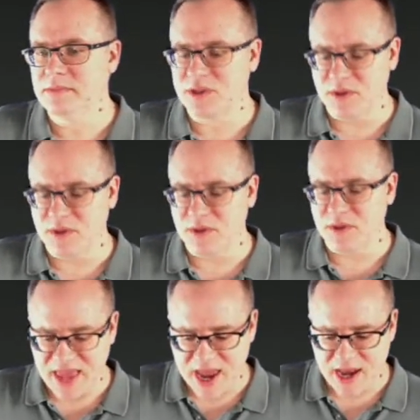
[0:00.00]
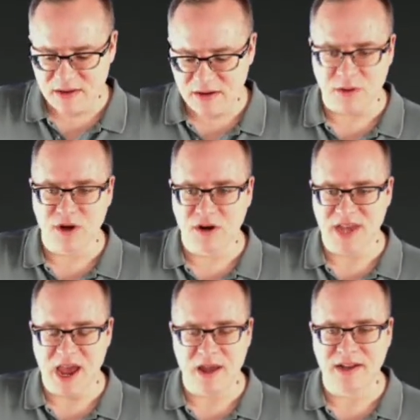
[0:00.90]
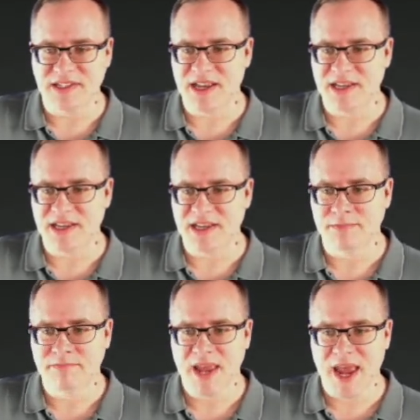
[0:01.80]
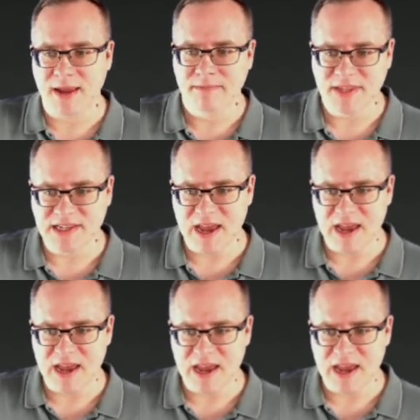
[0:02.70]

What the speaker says: So then your computer goes out and it says, hey, this IP